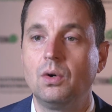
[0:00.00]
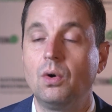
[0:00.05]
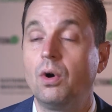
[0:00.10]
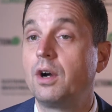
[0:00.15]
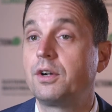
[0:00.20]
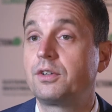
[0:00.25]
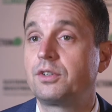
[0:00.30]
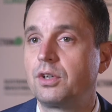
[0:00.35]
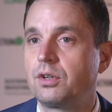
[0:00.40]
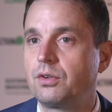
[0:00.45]

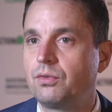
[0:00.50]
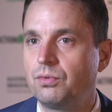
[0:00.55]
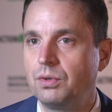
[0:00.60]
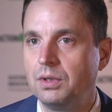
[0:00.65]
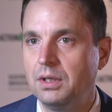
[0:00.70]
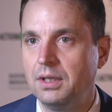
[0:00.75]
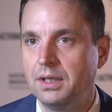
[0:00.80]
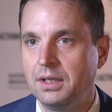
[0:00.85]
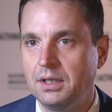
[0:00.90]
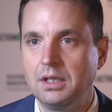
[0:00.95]
Arctic
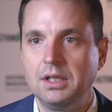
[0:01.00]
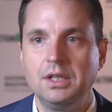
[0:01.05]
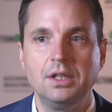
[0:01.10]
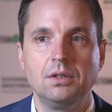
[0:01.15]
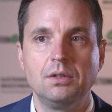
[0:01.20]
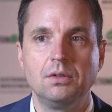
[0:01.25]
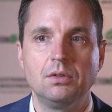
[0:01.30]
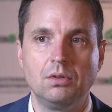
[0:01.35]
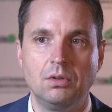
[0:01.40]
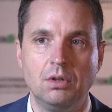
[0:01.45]
drilling,
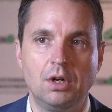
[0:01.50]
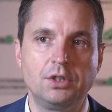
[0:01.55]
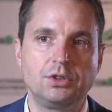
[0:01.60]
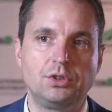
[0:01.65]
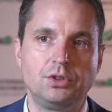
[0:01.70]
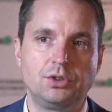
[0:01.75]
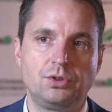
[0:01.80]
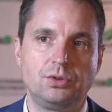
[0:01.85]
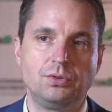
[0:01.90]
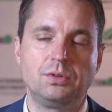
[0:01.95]
large
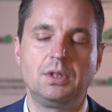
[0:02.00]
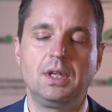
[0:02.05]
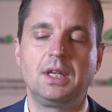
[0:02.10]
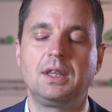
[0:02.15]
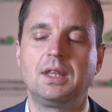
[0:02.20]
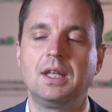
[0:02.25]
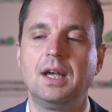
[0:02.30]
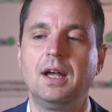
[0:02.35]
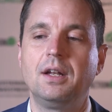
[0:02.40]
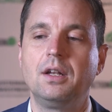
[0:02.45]
issues
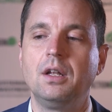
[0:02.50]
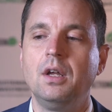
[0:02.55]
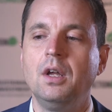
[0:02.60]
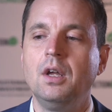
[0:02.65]
like that.